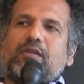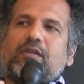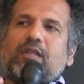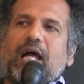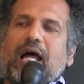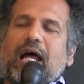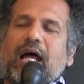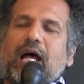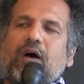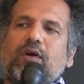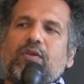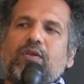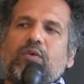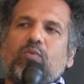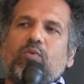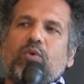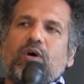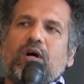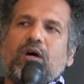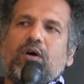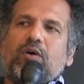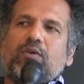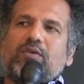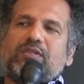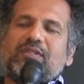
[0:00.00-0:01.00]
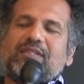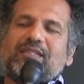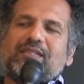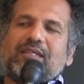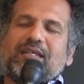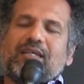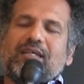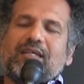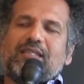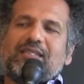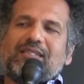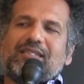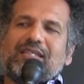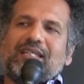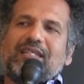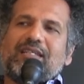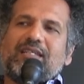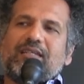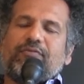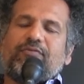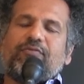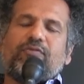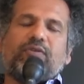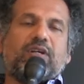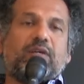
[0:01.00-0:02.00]
how the world is seen
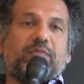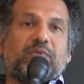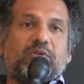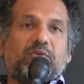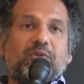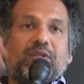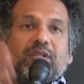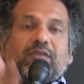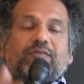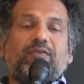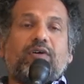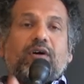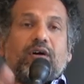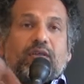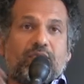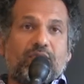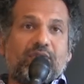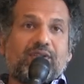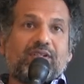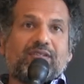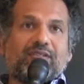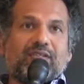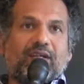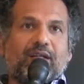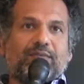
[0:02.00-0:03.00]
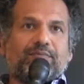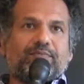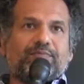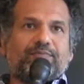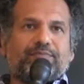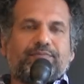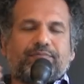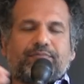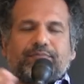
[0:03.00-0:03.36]
differently between the father and the son.